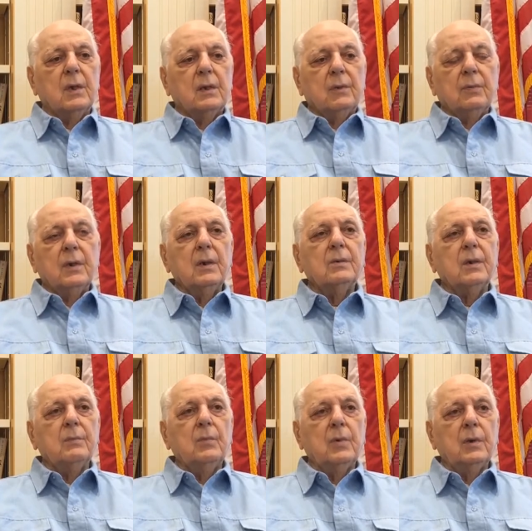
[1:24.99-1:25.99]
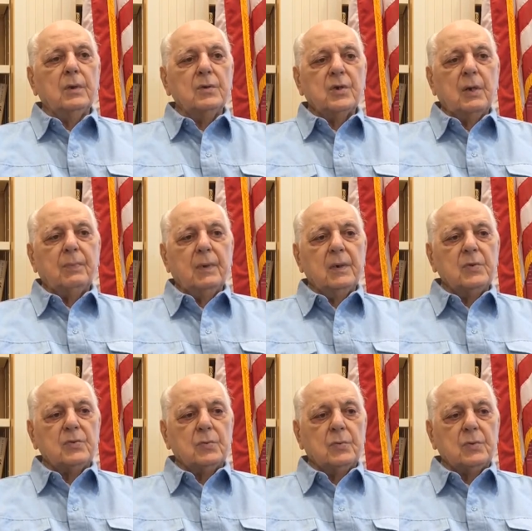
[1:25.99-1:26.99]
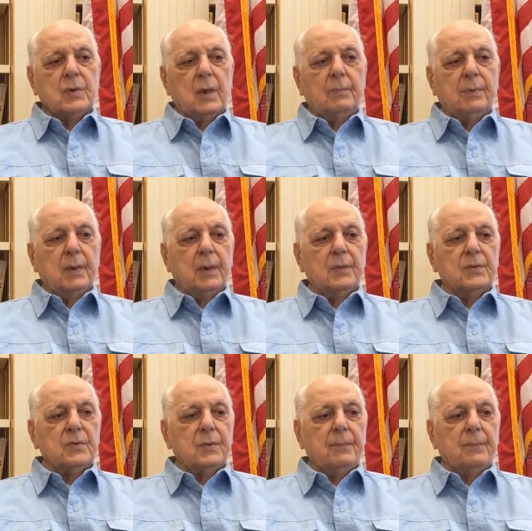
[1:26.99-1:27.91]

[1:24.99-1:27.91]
They were nothing more than Japanese suicide planes.